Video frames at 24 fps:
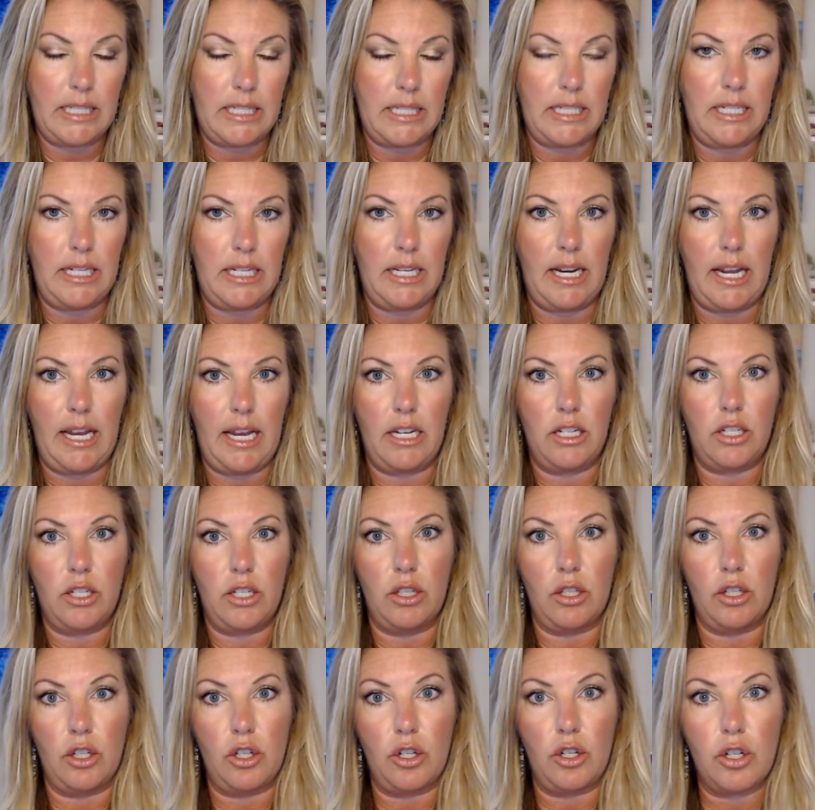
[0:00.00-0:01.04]
DNA to the
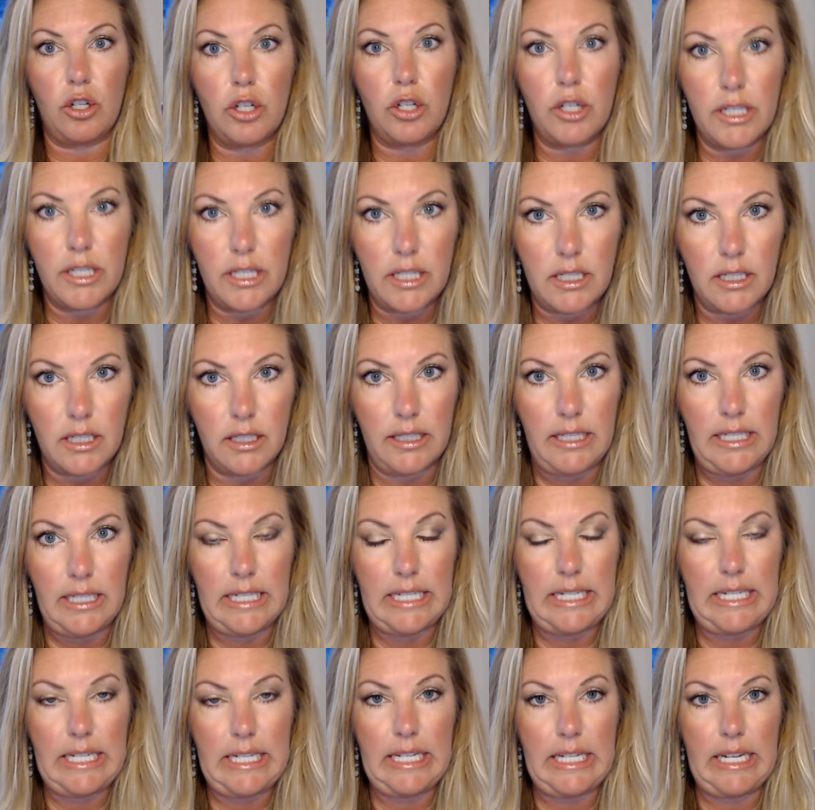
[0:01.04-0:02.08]
crystalline
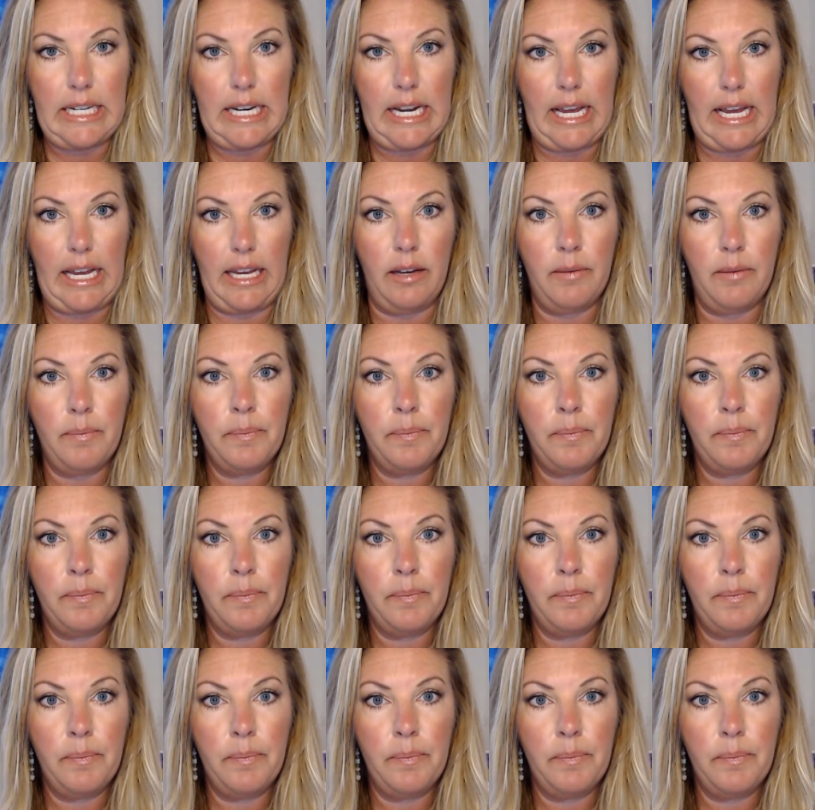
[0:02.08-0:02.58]
DNA,